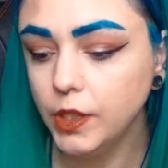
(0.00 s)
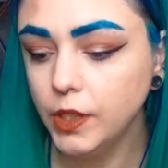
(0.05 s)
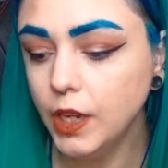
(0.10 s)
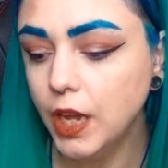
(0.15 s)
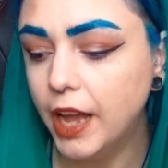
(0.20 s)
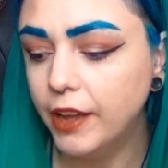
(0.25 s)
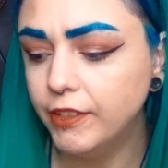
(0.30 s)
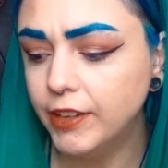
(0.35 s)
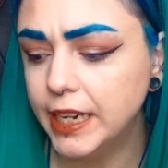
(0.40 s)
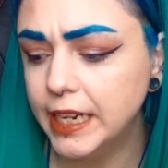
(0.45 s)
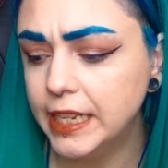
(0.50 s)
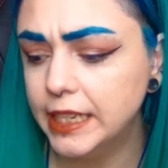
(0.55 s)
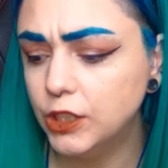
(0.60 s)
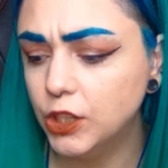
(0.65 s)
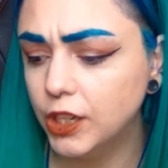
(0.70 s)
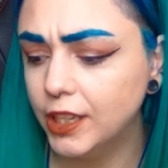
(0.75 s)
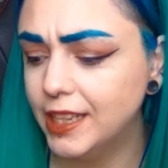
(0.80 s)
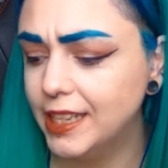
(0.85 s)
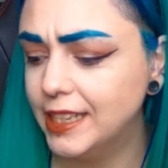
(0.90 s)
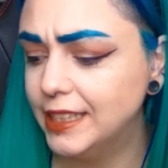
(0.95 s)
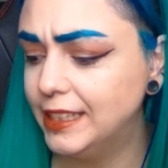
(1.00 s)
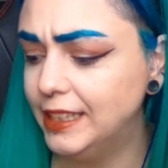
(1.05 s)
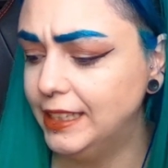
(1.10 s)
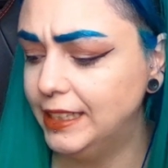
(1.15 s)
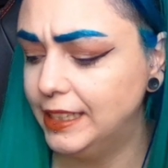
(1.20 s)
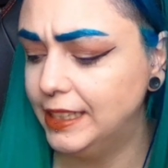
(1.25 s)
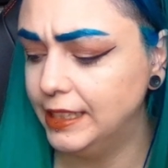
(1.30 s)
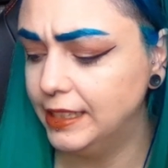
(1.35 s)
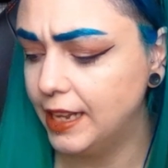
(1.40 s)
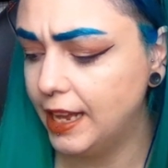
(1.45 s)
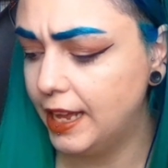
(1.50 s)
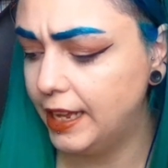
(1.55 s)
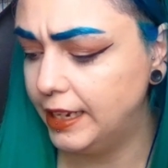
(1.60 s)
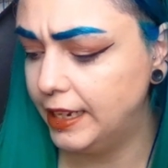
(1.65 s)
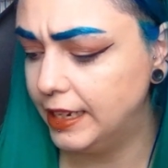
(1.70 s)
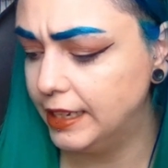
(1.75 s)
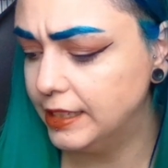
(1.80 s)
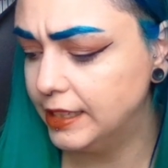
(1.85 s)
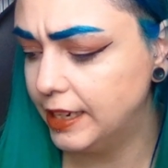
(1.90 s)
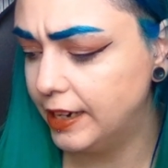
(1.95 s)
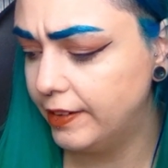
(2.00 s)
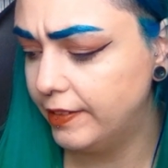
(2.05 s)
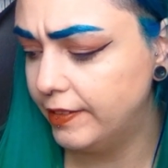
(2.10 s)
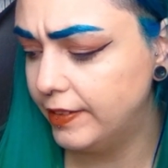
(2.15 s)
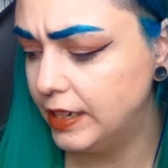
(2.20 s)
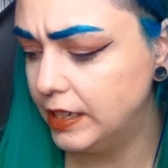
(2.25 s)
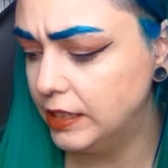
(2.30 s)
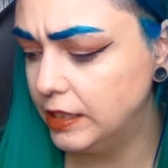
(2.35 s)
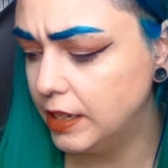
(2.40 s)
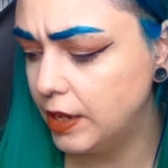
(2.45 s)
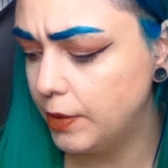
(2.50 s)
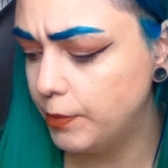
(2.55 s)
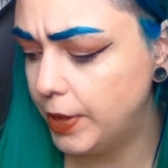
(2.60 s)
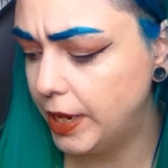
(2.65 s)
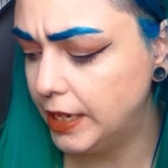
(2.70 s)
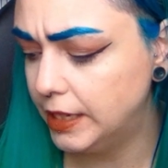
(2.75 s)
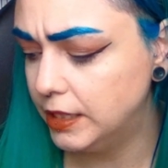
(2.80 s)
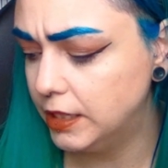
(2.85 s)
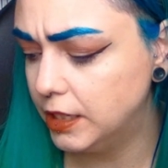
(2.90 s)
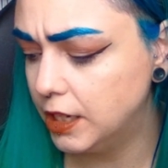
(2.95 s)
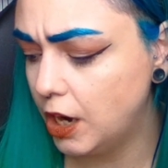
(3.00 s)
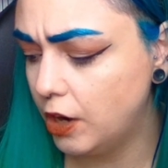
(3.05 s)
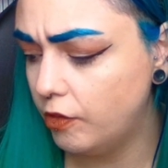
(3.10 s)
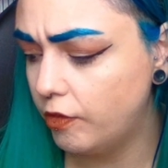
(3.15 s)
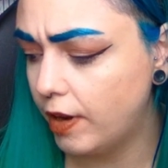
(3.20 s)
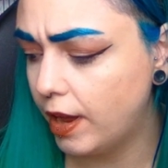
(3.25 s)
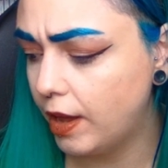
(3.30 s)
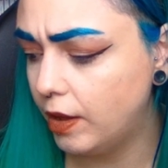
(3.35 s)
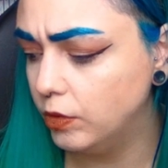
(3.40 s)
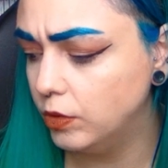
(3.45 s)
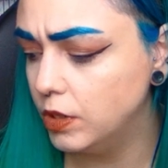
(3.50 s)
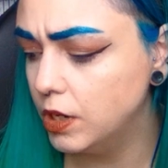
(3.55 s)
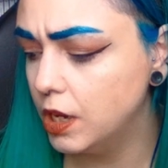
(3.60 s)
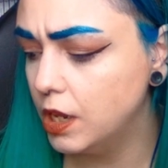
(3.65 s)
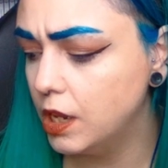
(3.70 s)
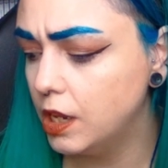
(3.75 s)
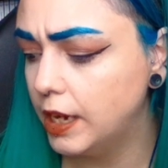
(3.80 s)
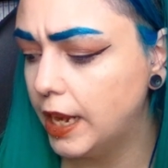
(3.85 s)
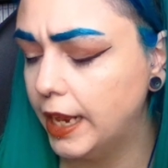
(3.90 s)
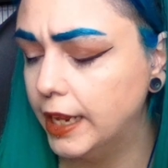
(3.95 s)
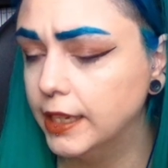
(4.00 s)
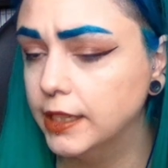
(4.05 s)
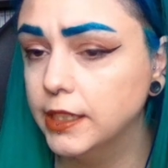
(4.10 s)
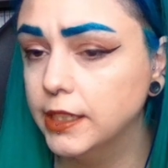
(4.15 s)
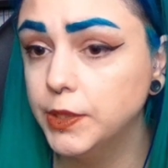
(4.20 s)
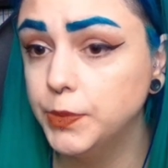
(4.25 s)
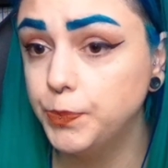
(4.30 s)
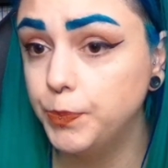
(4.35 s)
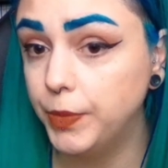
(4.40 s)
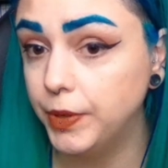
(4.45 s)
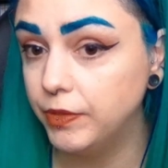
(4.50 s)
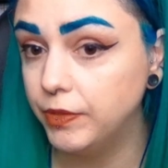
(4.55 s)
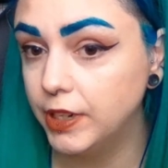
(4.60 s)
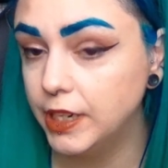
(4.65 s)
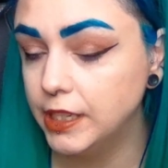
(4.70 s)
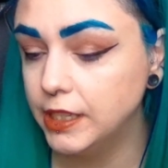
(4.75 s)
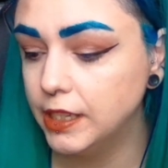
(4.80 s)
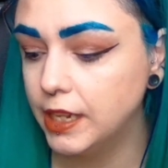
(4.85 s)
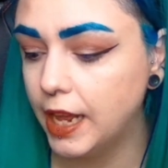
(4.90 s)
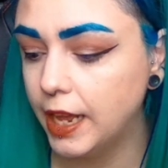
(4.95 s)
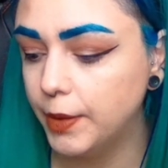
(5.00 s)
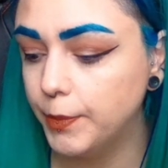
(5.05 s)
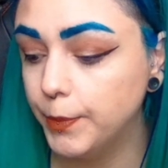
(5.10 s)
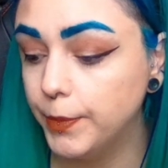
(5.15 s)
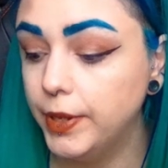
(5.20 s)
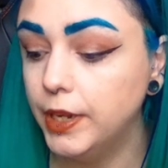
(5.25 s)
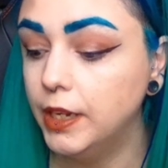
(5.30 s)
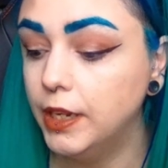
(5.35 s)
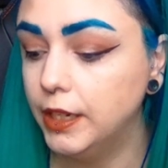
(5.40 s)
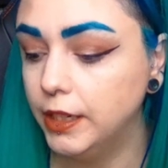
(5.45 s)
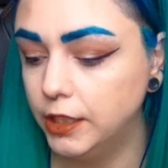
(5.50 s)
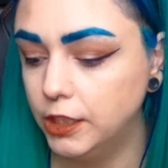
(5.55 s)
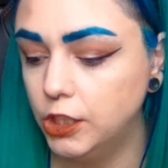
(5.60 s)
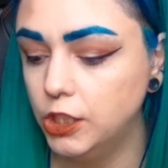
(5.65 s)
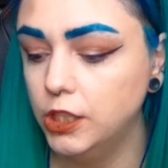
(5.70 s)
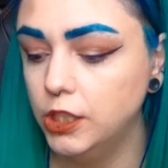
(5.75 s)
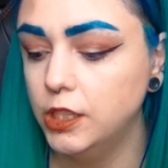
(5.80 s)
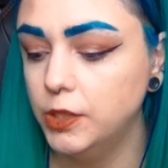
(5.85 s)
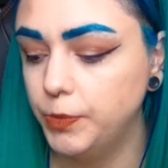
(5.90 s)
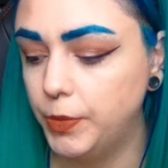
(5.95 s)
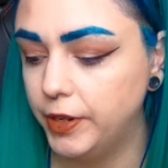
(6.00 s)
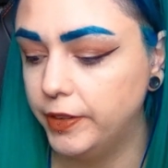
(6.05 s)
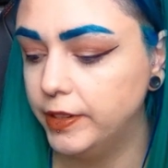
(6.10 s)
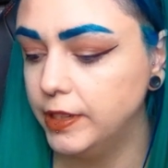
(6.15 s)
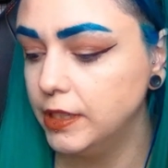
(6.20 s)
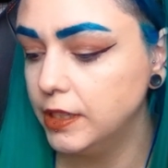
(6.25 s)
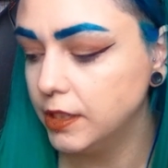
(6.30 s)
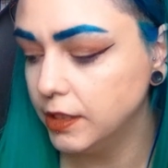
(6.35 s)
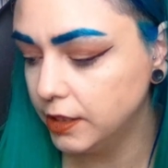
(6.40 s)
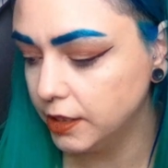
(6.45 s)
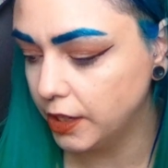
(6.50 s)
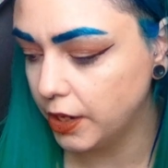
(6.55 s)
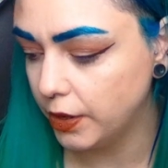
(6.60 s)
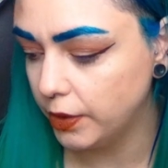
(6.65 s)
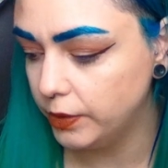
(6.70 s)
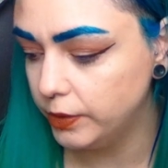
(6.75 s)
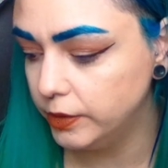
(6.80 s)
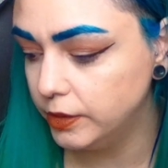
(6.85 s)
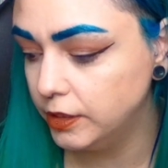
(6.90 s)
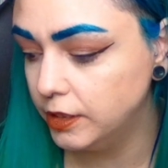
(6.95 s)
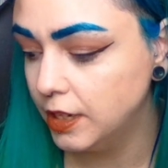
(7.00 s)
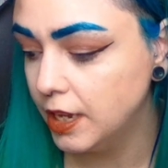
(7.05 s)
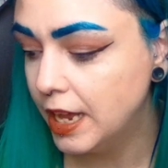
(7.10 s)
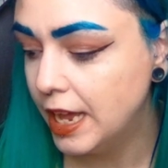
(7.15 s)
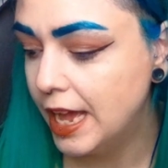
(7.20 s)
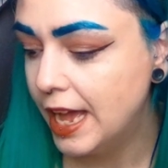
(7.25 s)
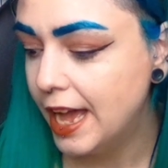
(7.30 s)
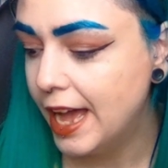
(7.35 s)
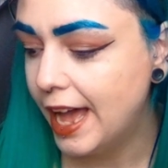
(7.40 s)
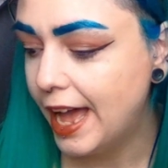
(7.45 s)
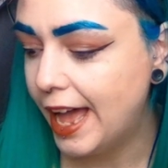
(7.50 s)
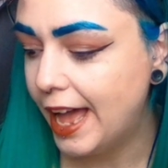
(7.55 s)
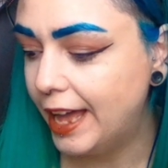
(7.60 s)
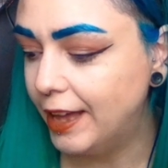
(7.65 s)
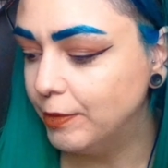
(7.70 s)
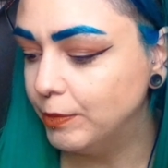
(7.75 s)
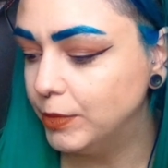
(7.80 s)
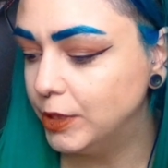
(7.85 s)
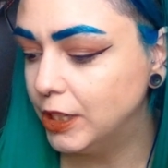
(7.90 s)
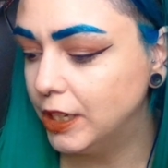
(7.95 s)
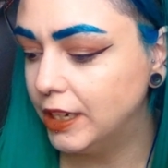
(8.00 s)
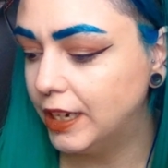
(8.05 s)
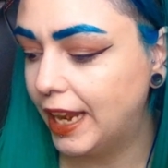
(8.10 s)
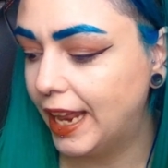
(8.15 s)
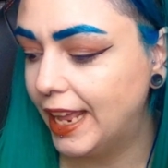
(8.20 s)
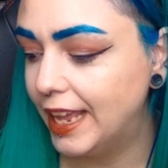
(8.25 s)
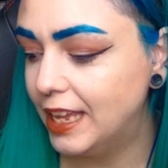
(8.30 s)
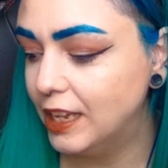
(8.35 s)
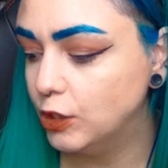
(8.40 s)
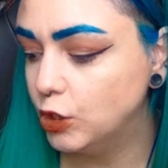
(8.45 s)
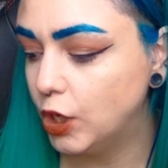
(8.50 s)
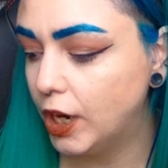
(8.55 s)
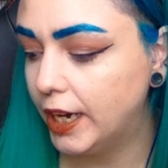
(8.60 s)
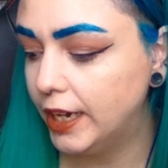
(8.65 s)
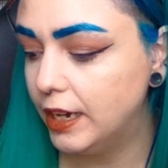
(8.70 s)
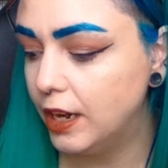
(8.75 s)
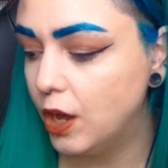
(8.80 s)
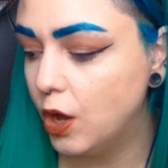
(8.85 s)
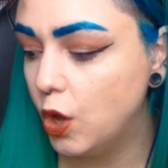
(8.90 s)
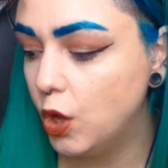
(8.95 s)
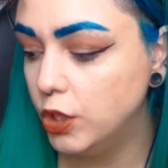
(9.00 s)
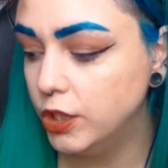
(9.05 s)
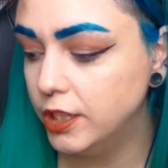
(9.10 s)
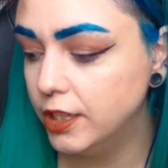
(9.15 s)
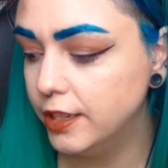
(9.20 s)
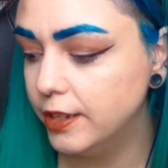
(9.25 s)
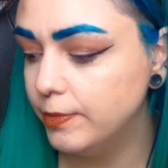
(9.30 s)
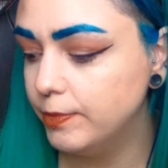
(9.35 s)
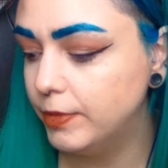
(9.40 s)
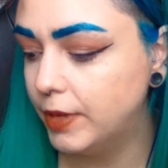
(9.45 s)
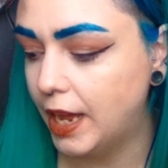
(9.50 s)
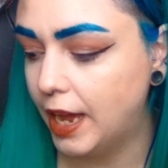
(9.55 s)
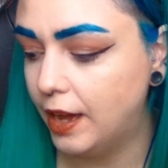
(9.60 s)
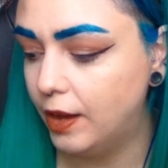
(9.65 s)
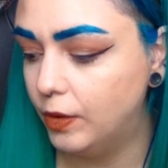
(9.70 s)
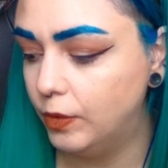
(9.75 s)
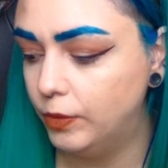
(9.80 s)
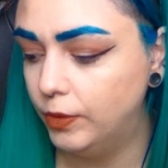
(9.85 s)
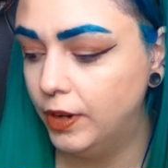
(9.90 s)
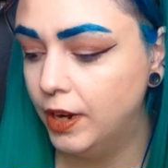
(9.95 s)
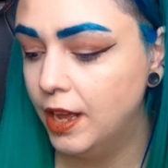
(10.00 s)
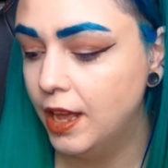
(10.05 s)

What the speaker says: I really enjoy this. This is a series based around like spirits, like malicious spirits and ghosts. So like trying to hunt them down.